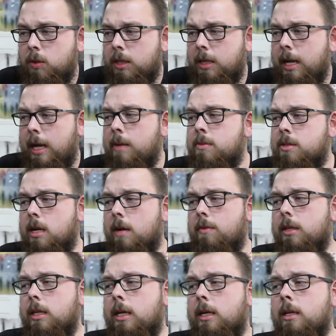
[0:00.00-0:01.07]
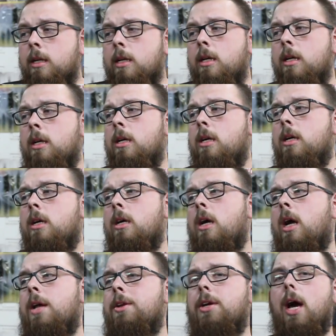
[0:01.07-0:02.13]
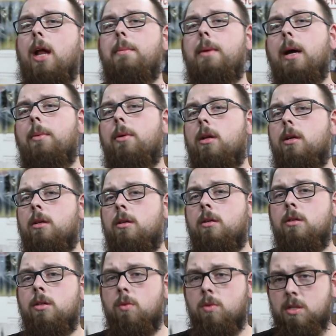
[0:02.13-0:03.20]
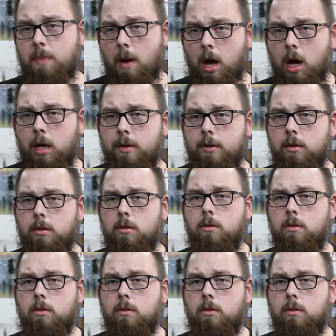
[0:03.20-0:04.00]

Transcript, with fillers: with the names and everything. And you gotta be able to respond